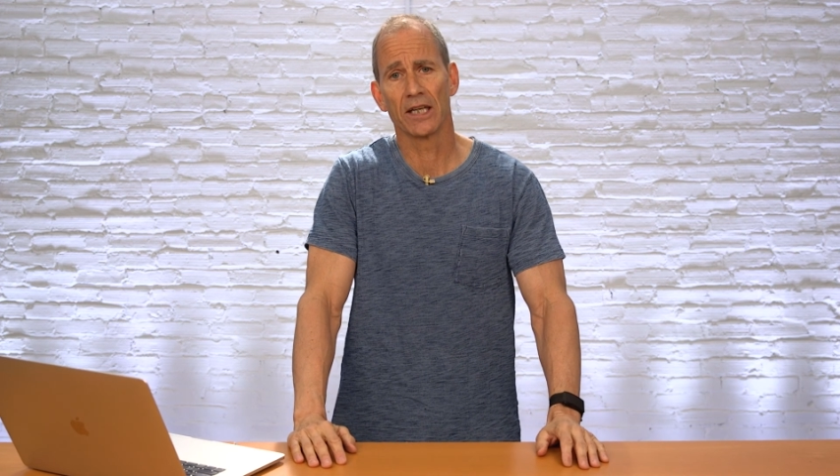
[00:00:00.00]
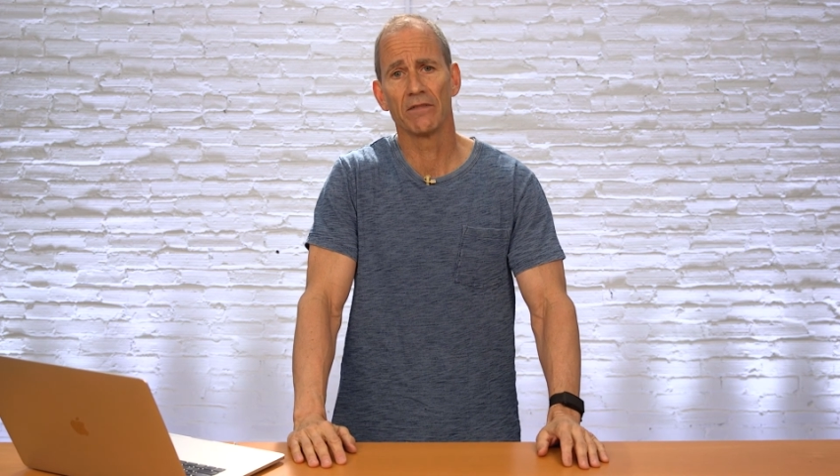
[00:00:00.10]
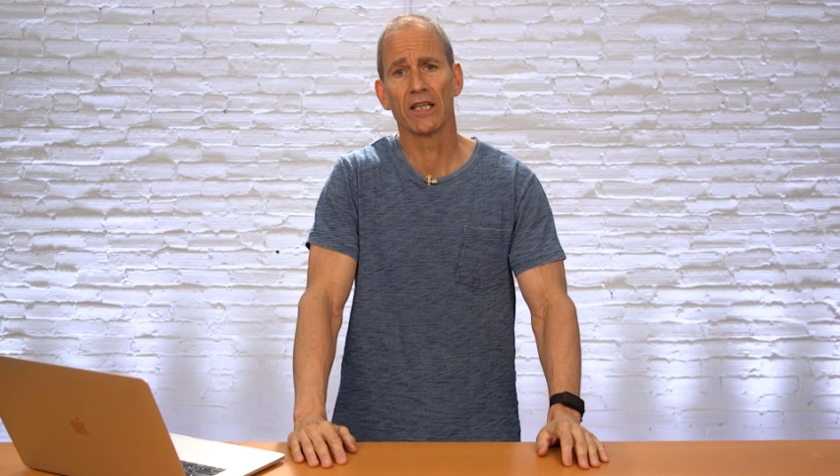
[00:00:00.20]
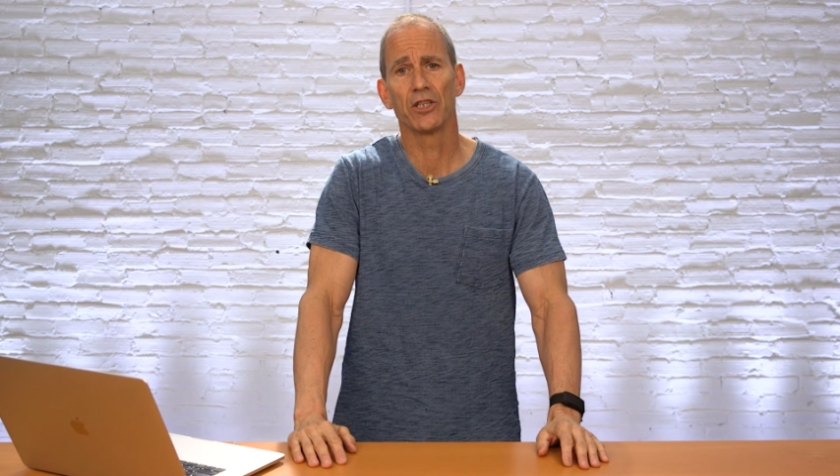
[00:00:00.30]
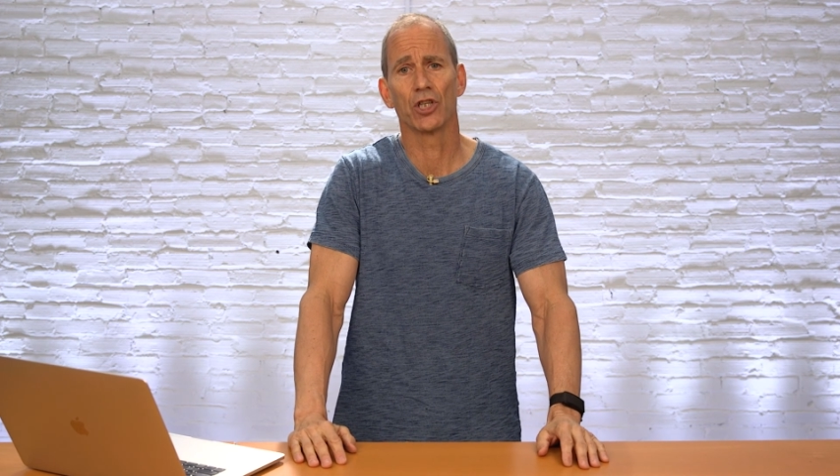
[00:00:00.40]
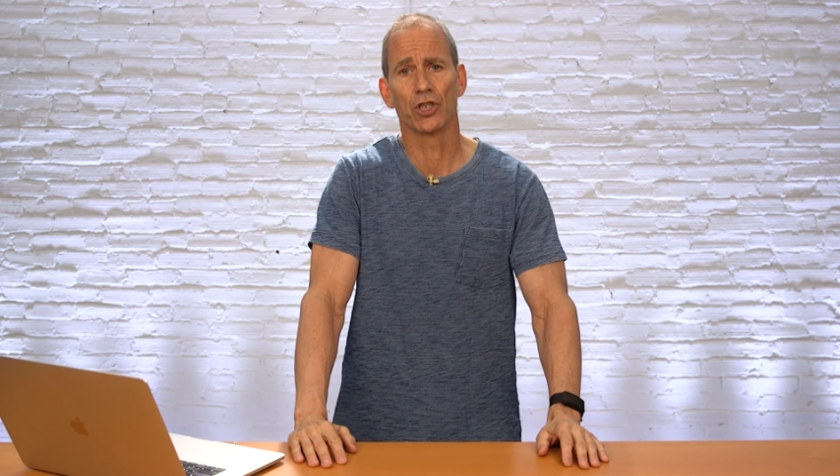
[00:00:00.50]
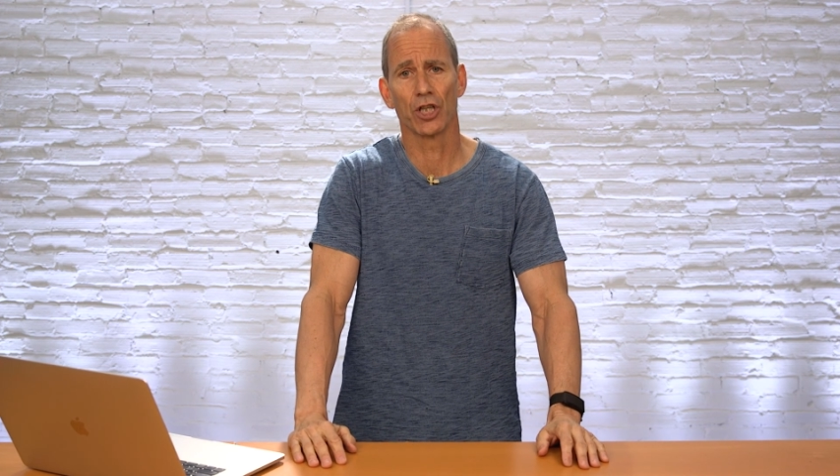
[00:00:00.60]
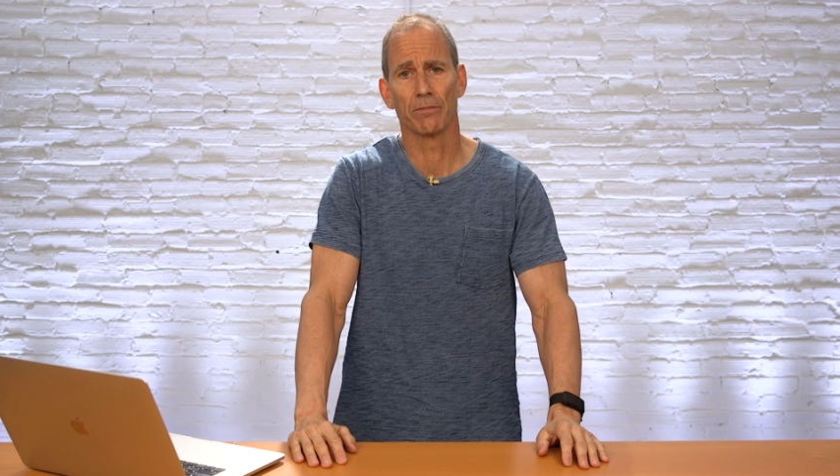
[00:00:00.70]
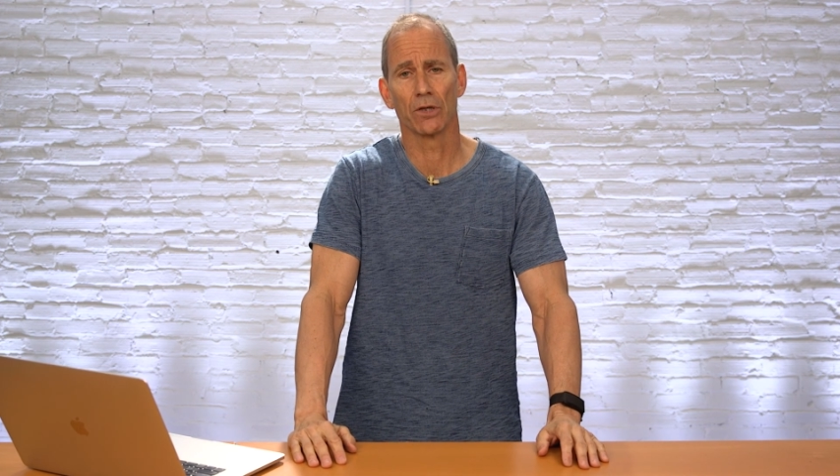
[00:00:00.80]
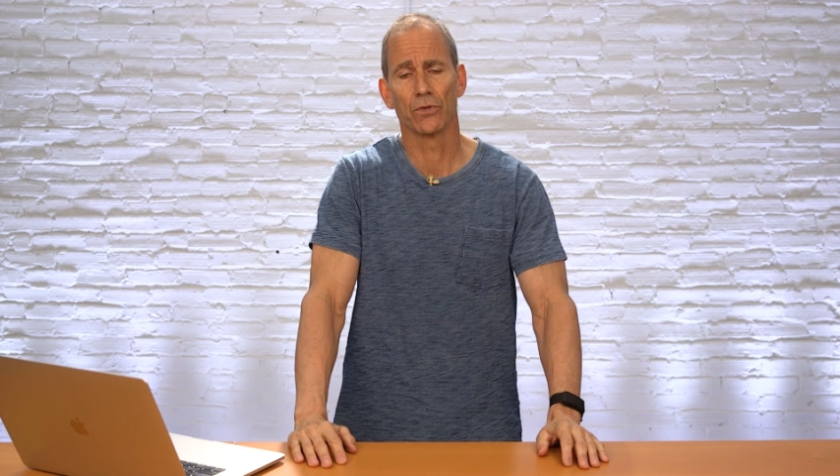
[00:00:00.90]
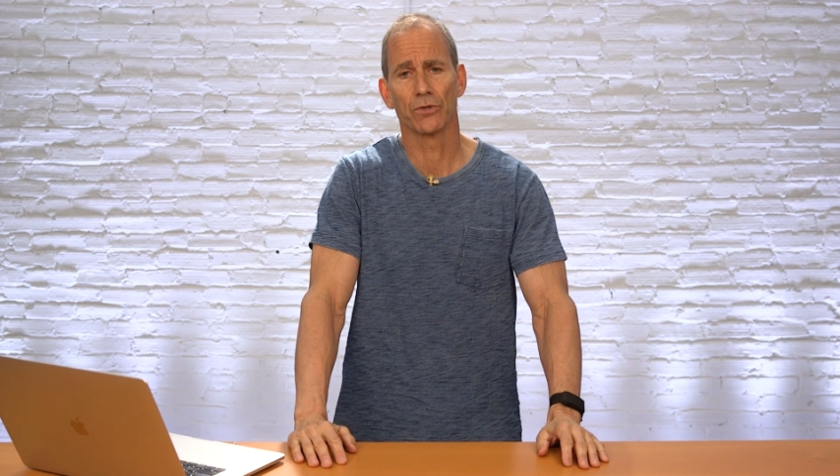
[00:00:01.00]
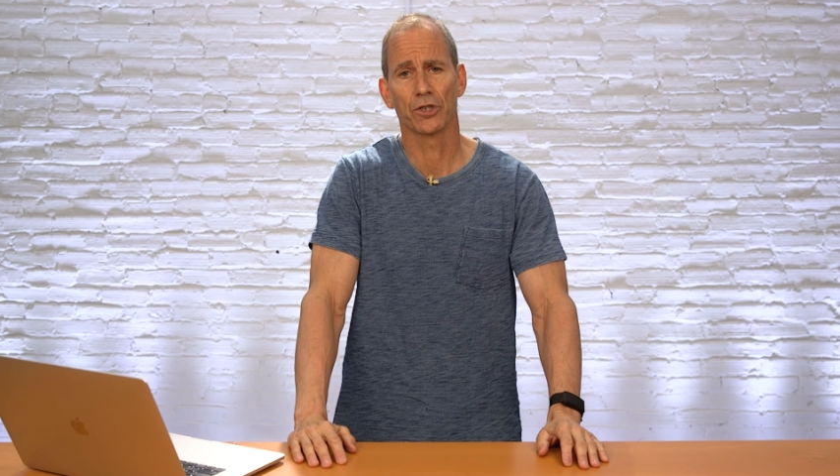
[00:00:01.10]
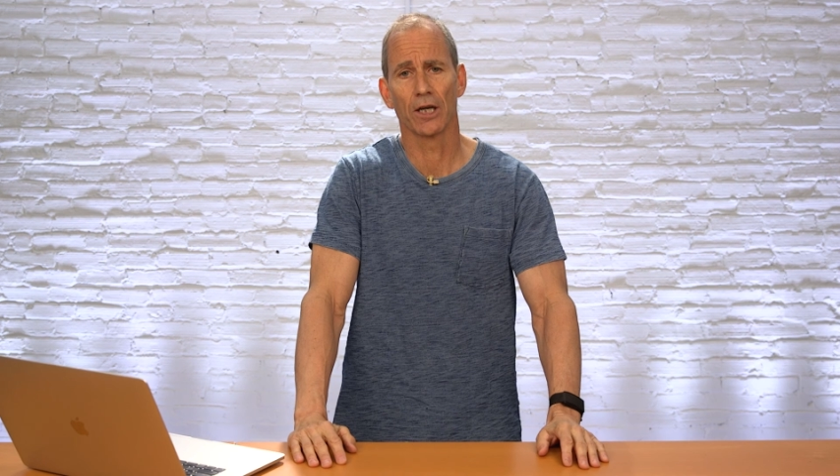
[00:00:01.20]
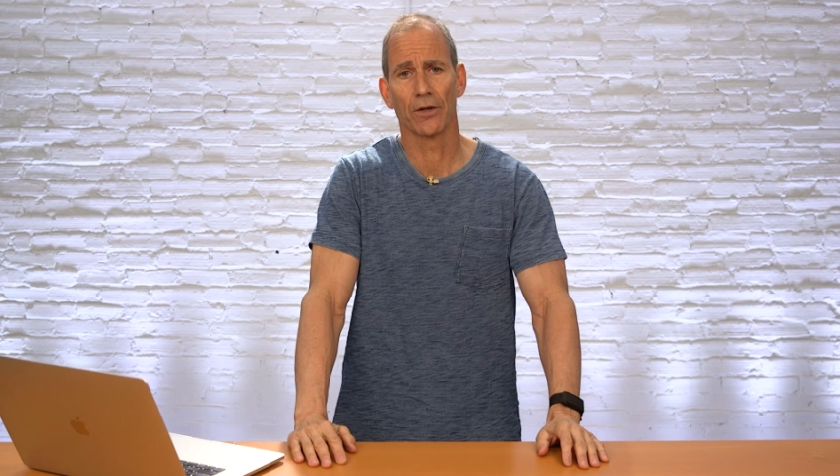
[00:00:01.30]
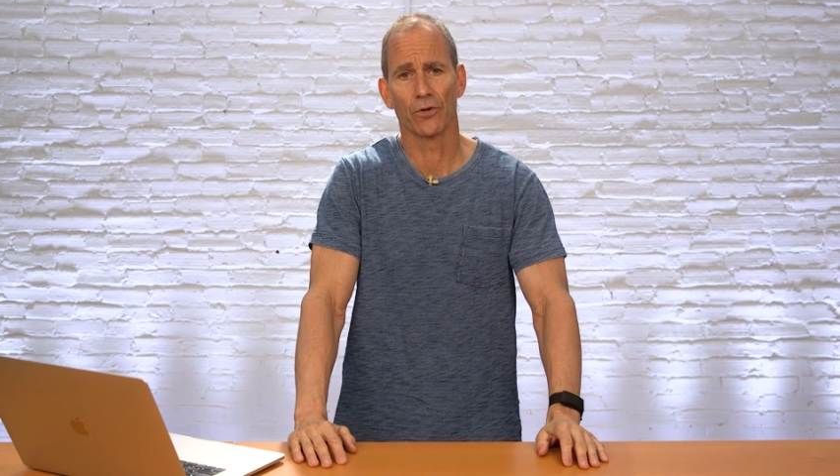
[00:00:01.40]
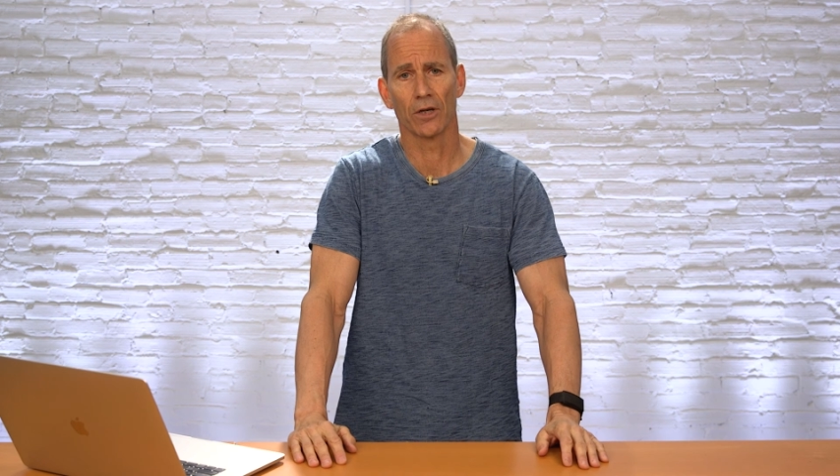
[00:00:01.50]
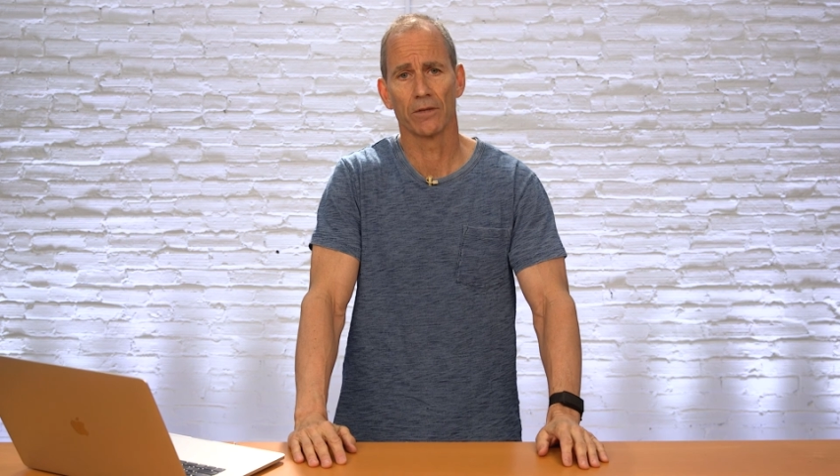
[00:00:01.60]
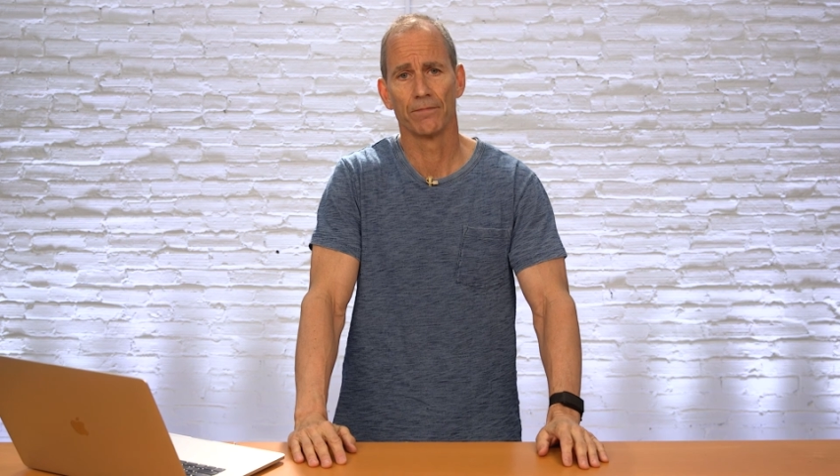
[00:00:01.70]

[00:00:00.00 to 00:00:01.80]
daveh@jambonz.org.